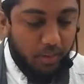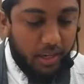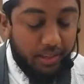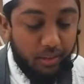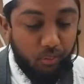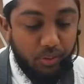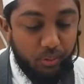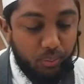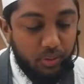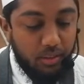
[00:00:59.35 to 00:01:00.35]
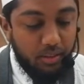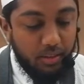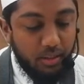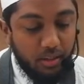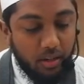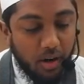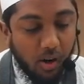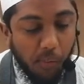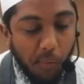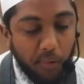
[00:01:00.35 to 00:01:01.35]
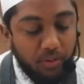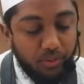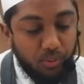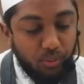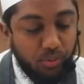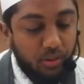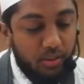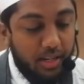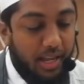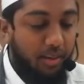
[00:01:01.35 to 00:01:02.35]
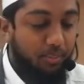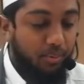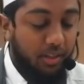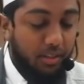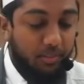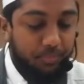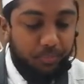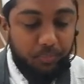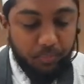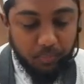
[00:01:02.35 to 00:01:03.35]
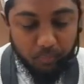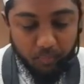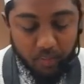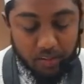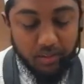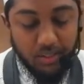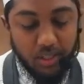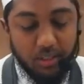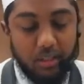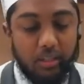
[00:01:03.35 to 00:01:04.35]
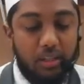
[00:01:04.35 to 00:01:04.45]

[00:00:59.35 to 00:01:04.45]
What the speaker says: And then we're doing Surah Lahab today, inshallah.